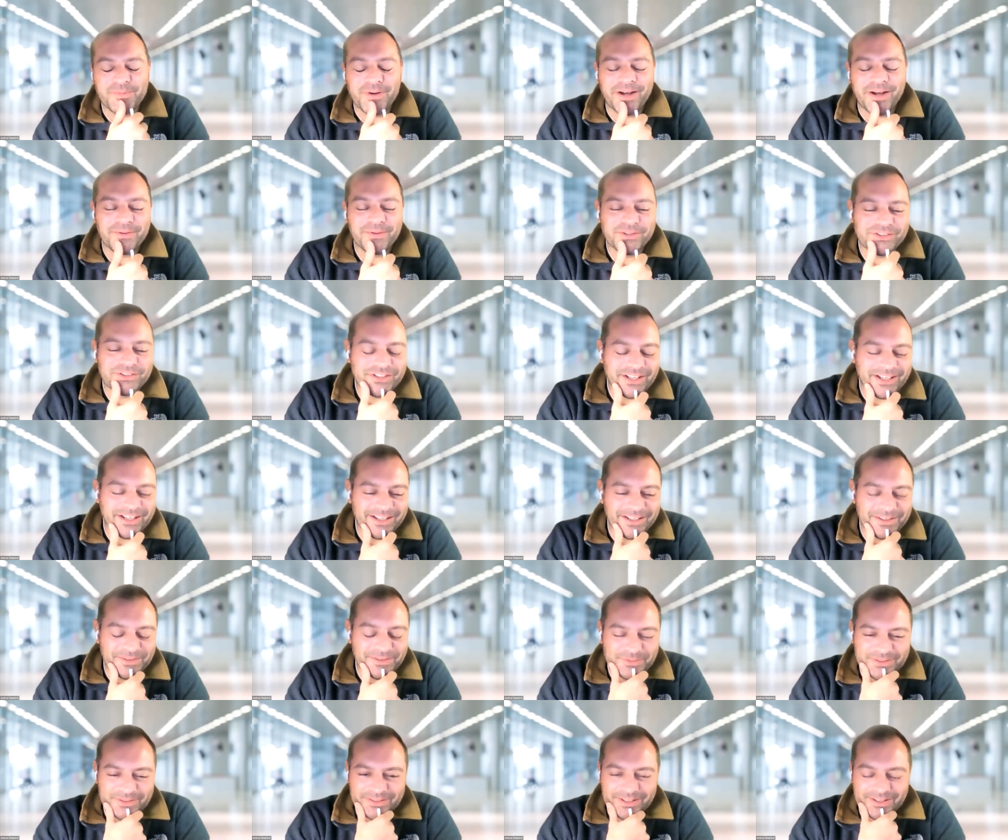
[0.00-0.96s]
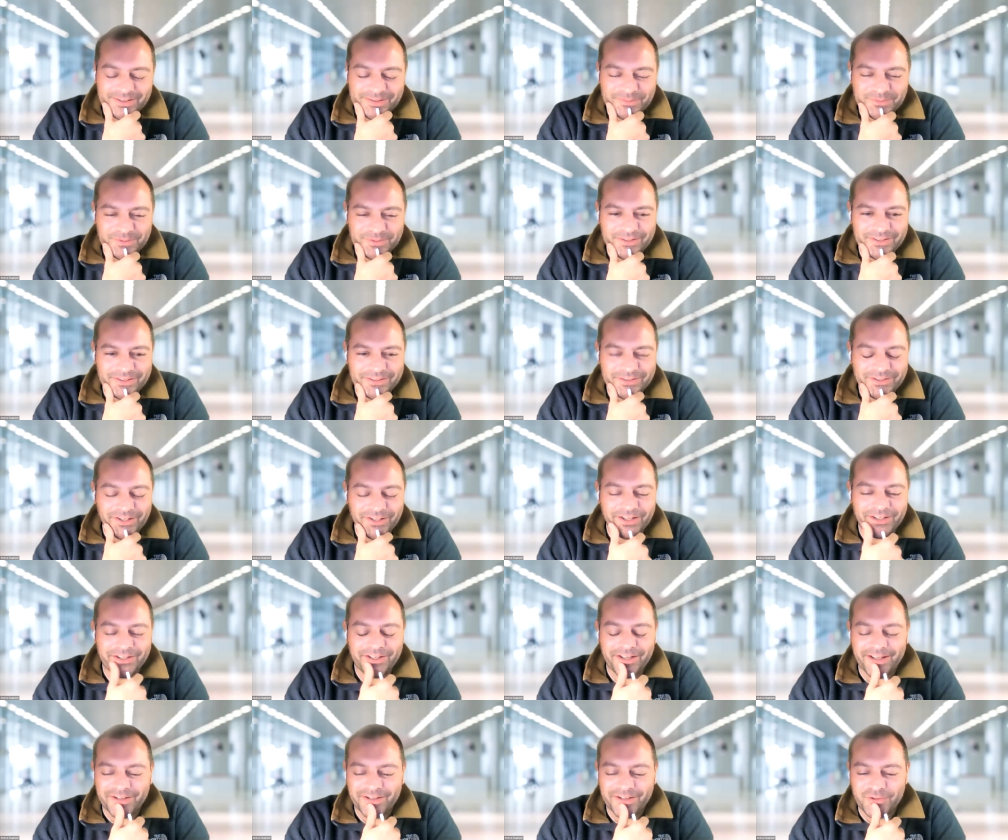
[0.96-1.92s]
I was a
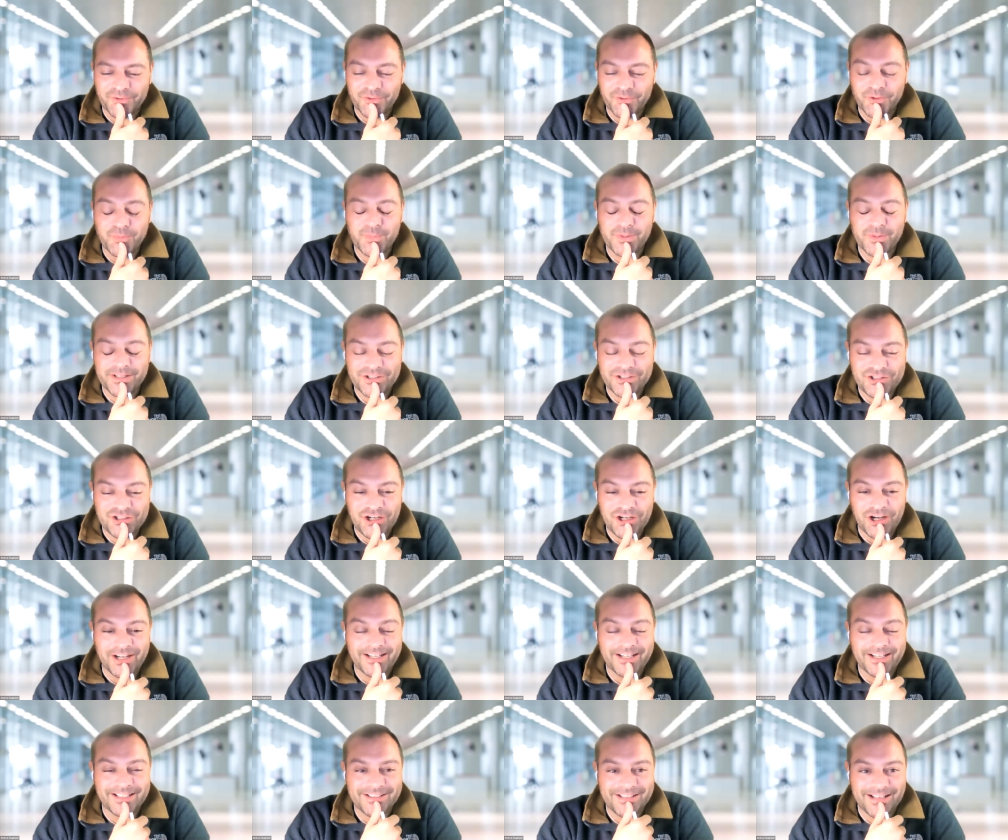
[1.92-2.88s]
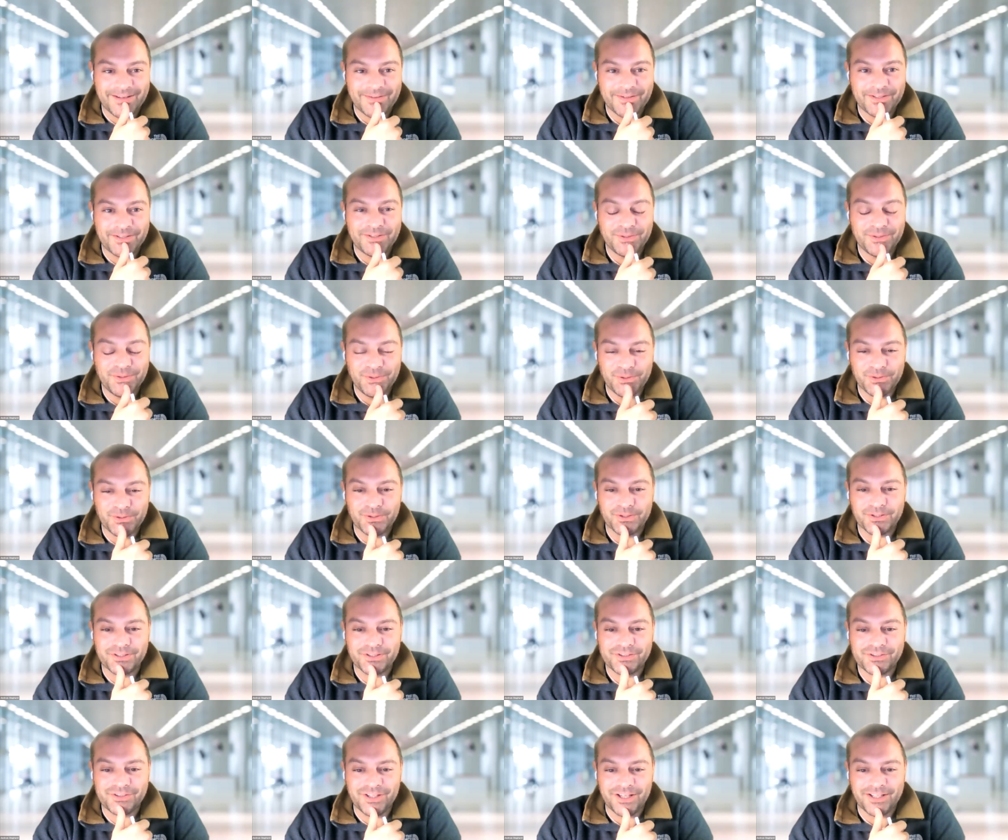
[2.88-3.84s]
group in Chinatown in New
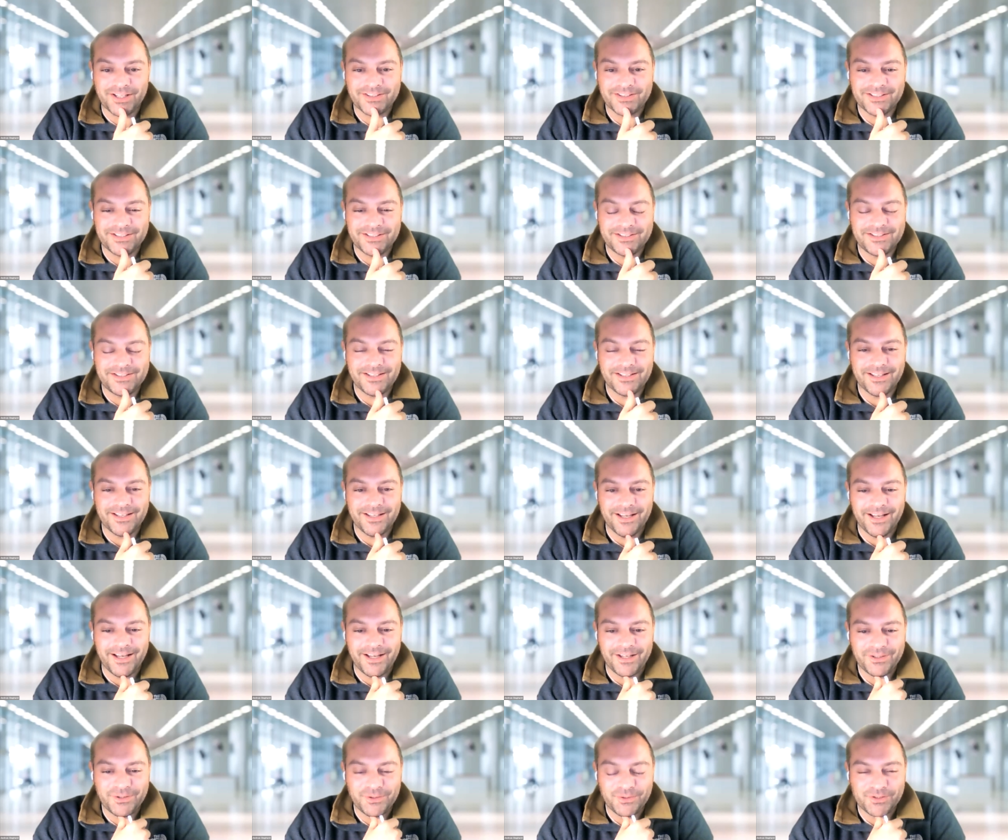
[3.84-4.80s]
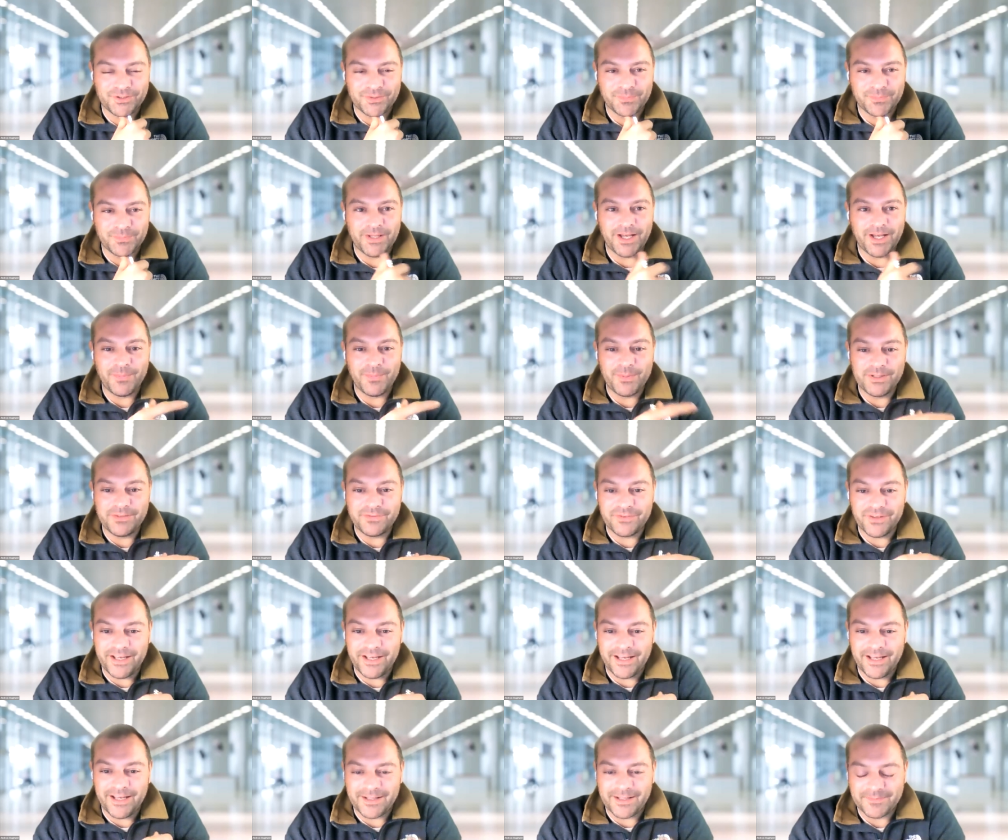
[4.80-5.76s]
York started using PRP for
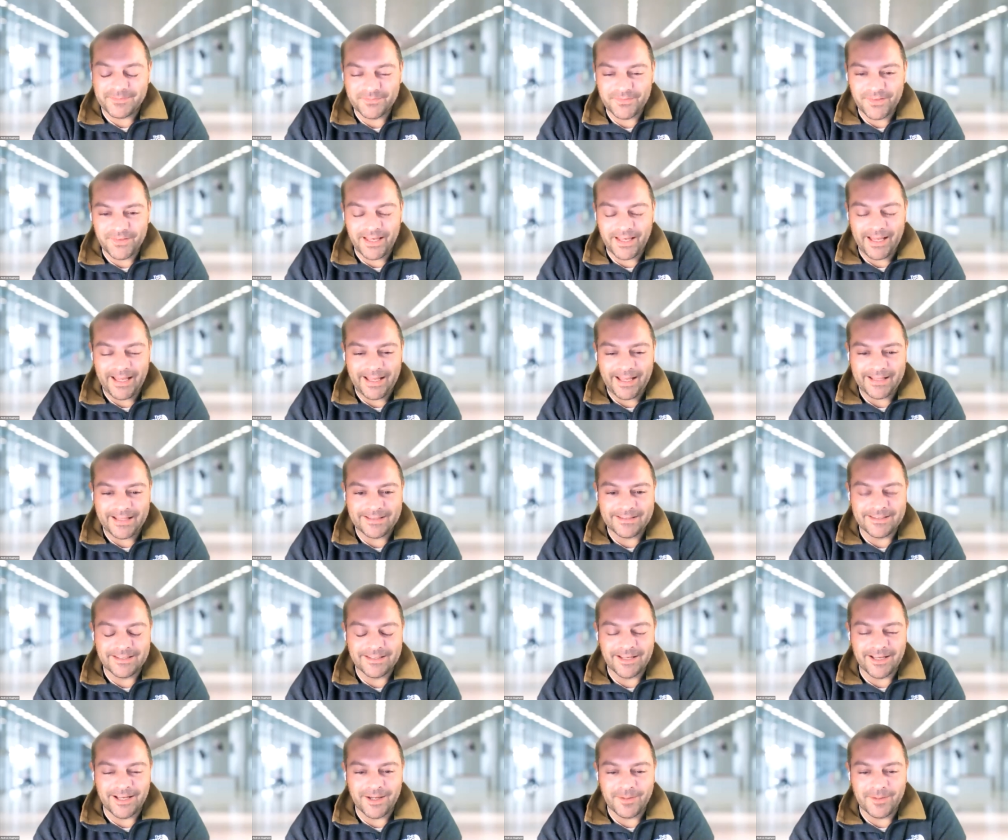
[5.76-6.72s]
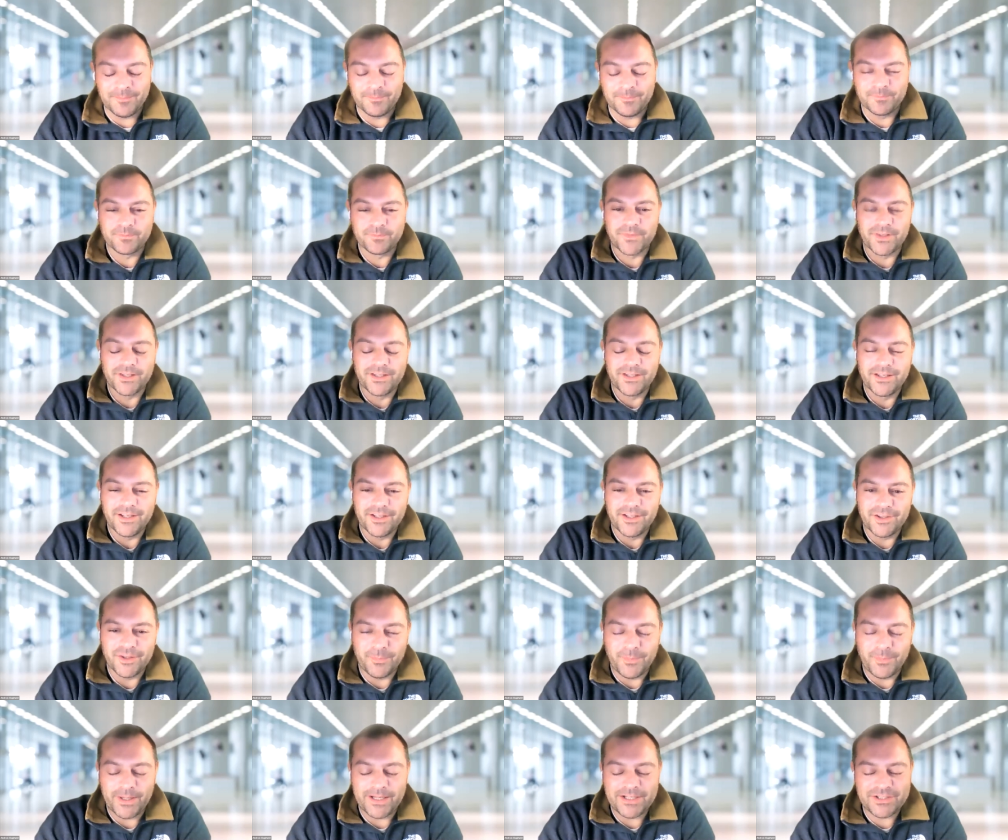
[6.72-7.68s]
hair, and
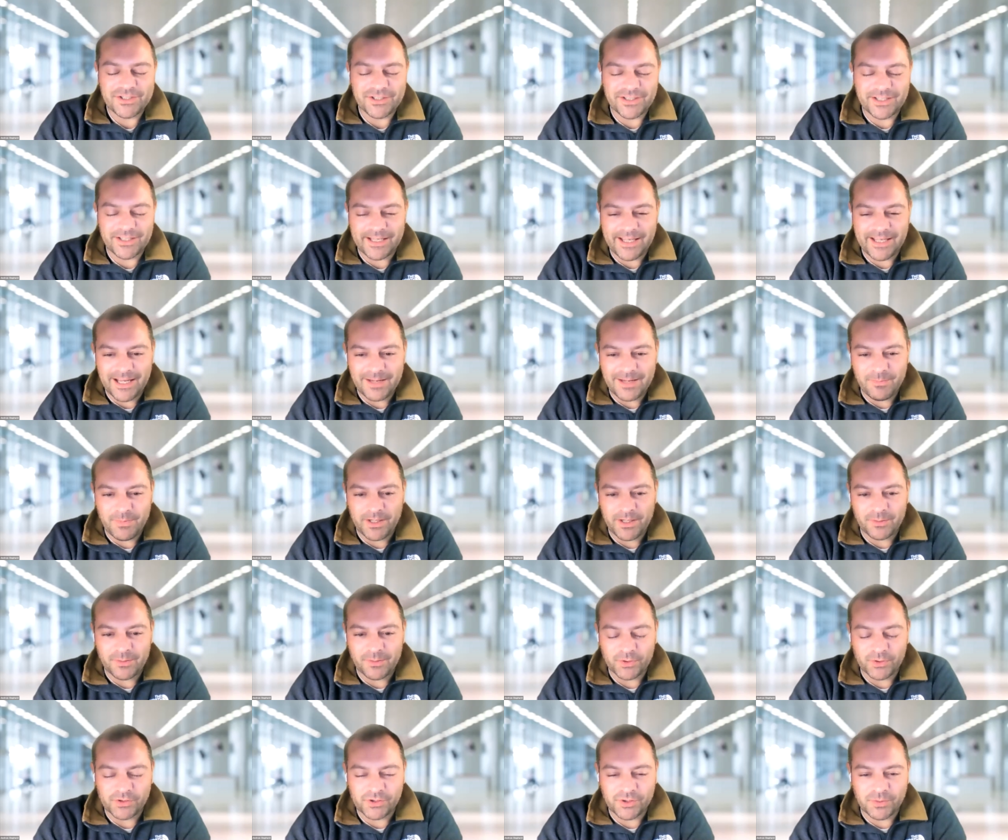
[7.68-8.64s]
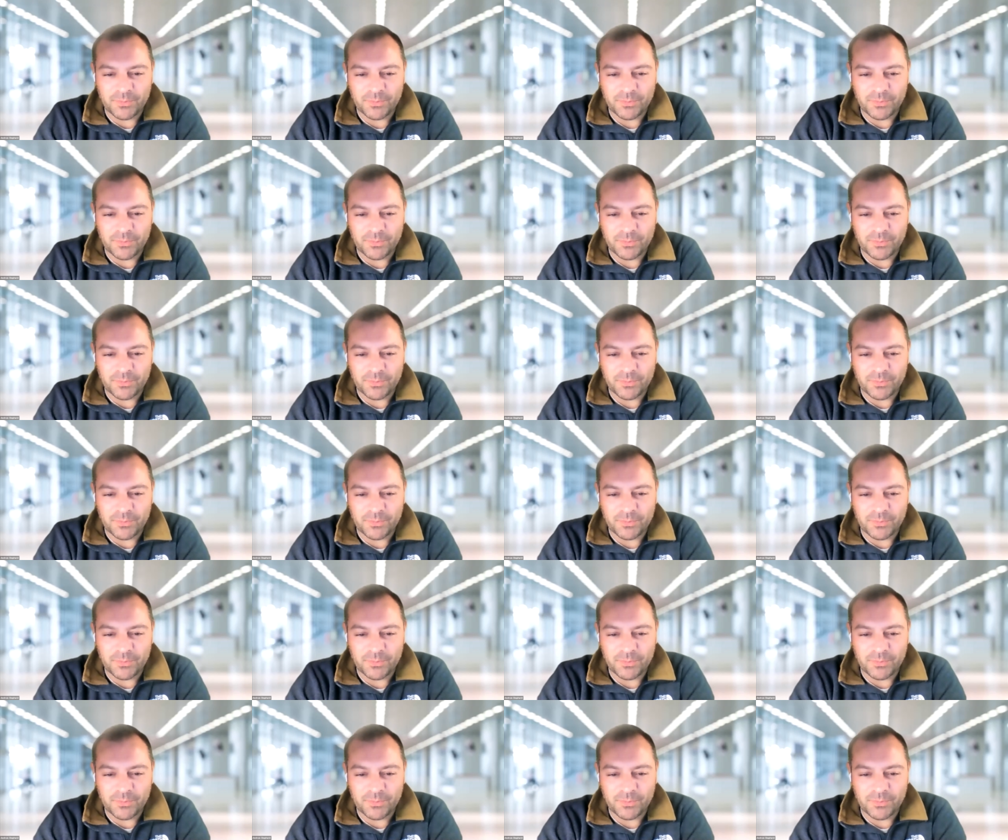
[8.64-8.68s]
the patient that came in